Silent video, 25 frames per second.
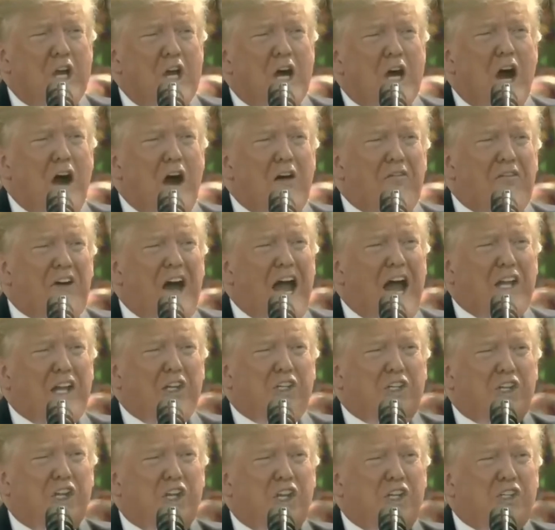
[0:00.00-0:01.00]
of
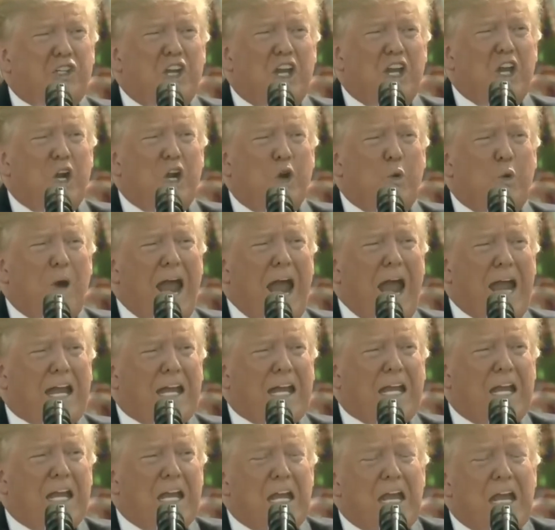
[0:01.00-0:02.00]
ISIS in Iraq
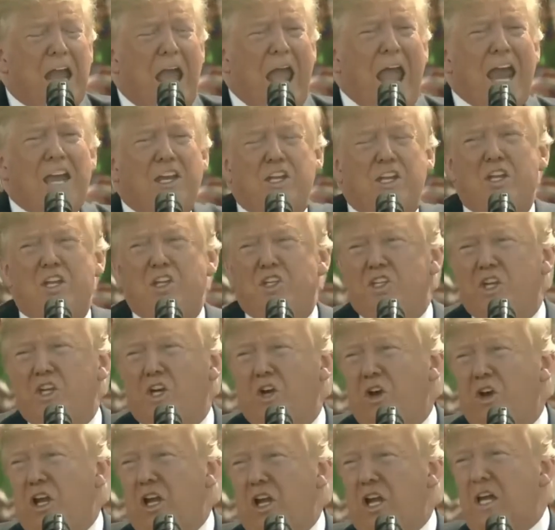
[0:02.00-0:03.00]
and in
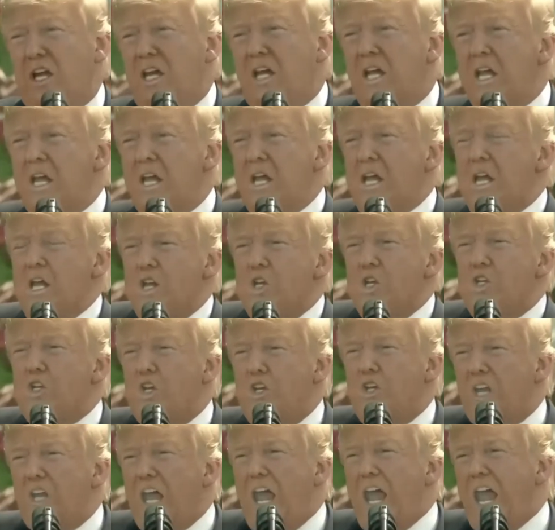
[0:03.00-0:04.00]
Syria.
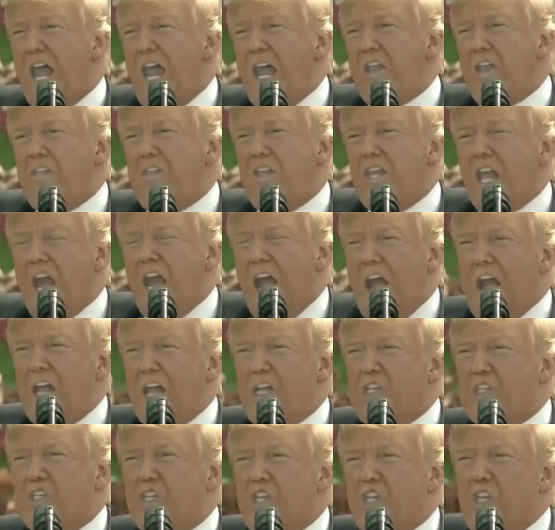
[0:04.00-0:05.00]
Today, the
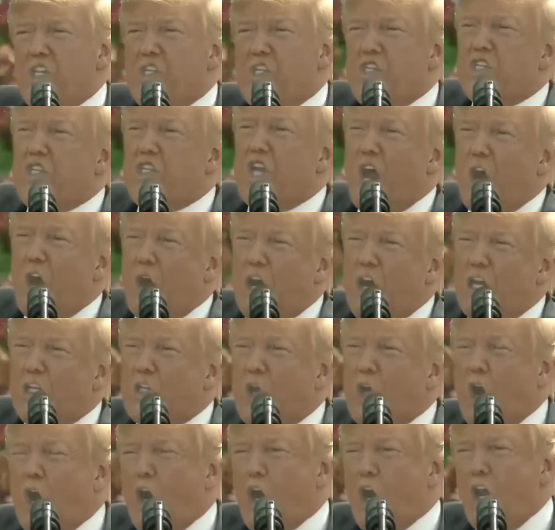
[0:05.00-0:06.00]
ISIS
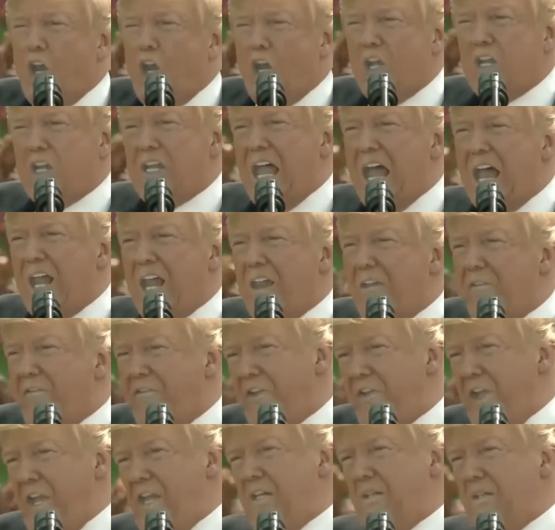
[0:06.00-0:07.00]
territorial
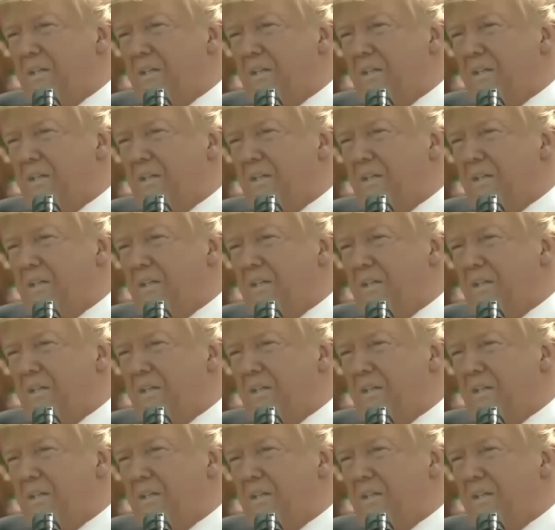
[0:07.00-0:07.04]
caliphate